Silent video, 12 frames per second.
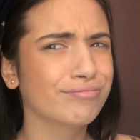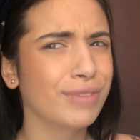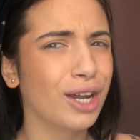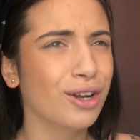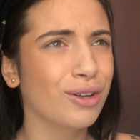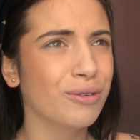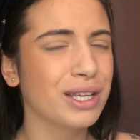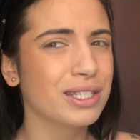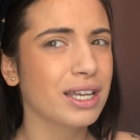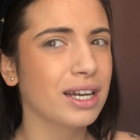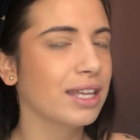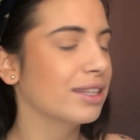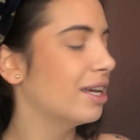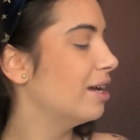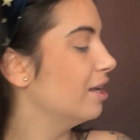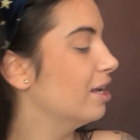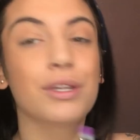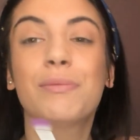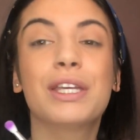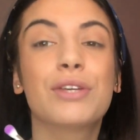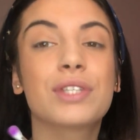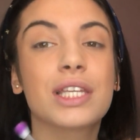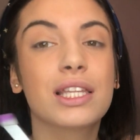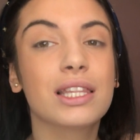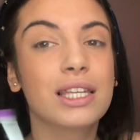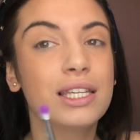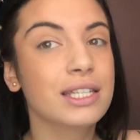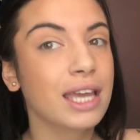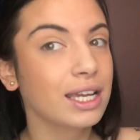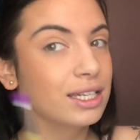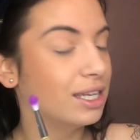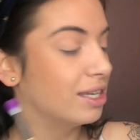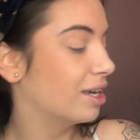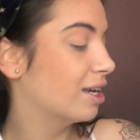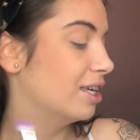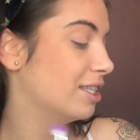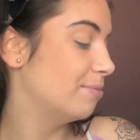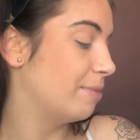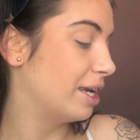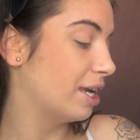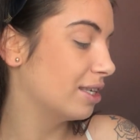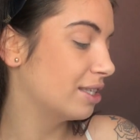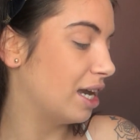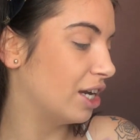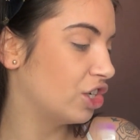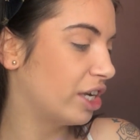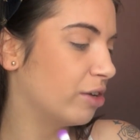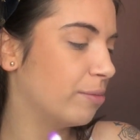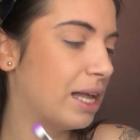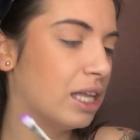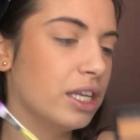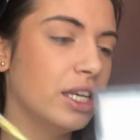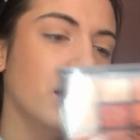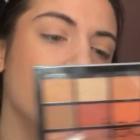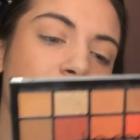I don't know why I said it like that, I'm gonna be using the Technic Cosmetics eyeshadow palette,